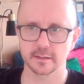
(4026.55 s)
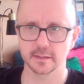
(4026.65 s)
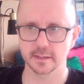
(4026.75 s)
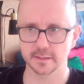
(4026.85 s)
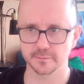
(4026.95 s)

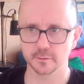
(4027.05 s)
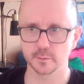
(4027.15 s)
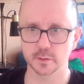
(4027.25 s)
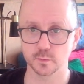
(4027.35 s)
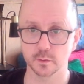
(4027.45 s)
These four
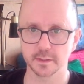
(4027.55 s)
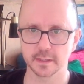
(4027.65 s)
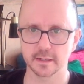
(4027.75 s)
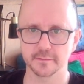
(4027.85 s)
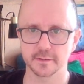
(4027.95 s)
words will be the
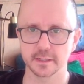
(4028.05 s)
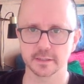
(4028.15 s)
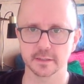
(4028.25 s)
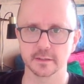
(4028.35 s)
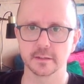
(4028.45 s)

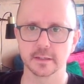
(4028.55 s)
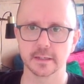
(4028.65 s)
definition.